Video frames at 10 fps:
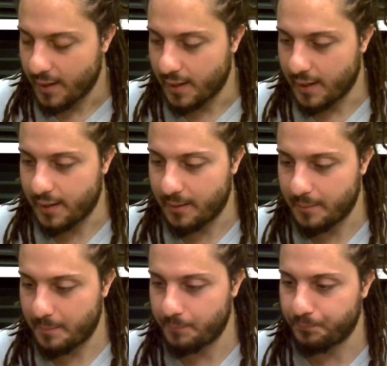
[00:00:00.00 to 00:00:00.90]

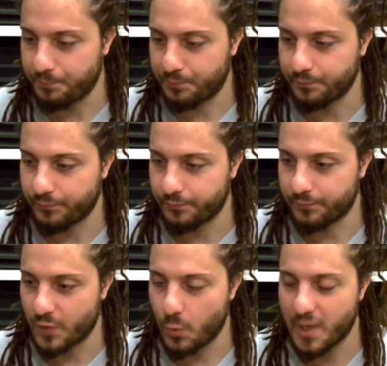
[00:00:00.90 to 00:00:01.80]

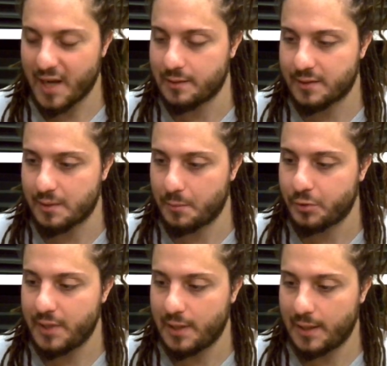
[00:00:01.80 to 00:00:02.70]
What else
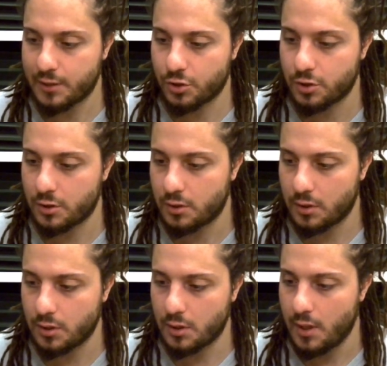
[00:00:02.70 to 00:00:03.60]
about the
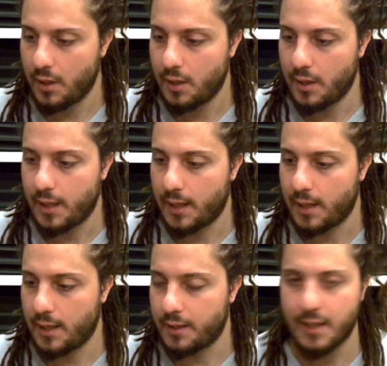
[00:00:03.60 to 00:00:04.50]
election?
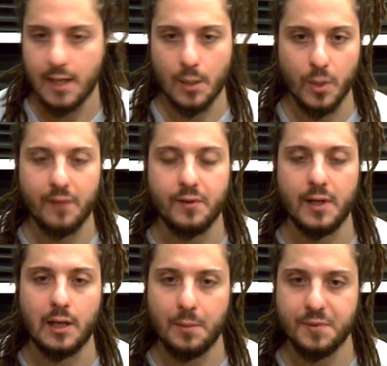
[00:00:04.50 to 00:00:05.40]
Yeah, we have an
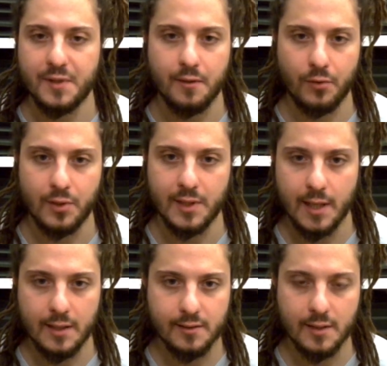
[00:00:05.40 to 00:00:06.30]
eclipse in 3
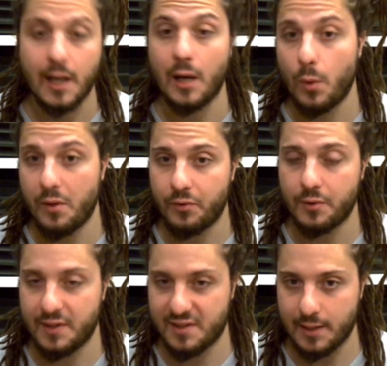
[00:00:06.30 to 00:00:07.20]
days. However,
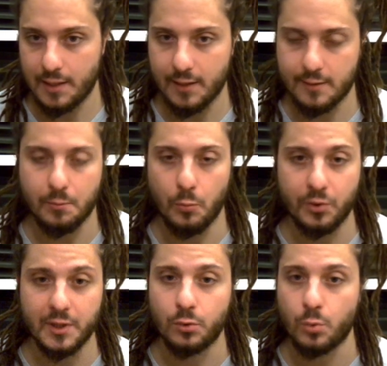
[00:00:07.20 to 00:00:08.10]
the sun is more
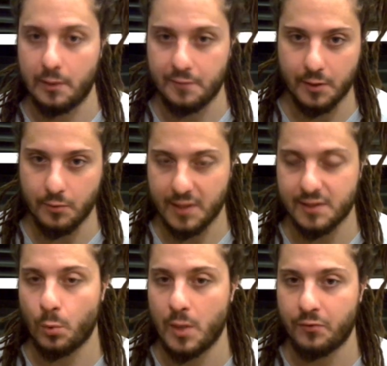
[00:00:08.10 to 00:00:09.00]
than 12 degrees
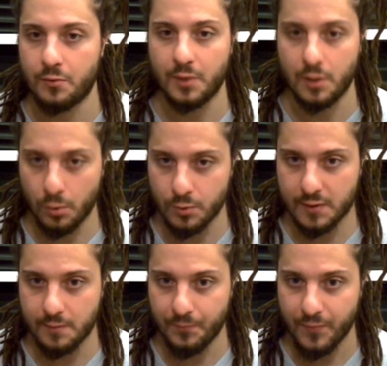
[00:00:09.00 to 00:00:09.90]
away from the
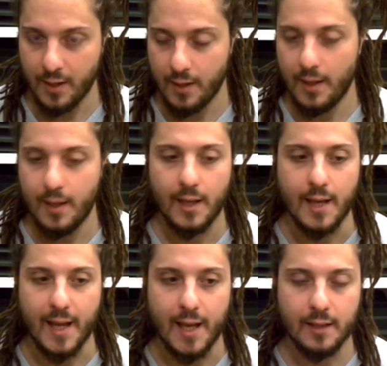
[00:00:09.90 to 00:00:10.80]
nodes,
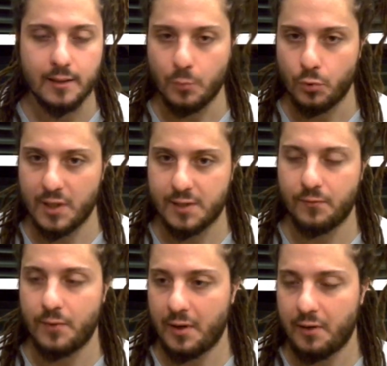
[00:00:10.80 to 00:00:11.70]
and the moon is
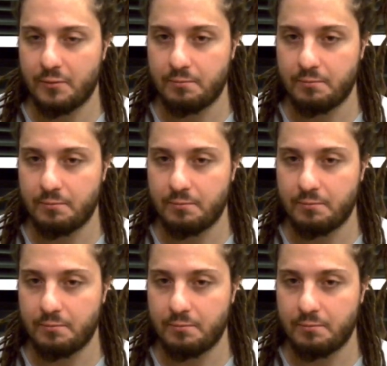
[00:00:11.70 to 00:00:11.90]
very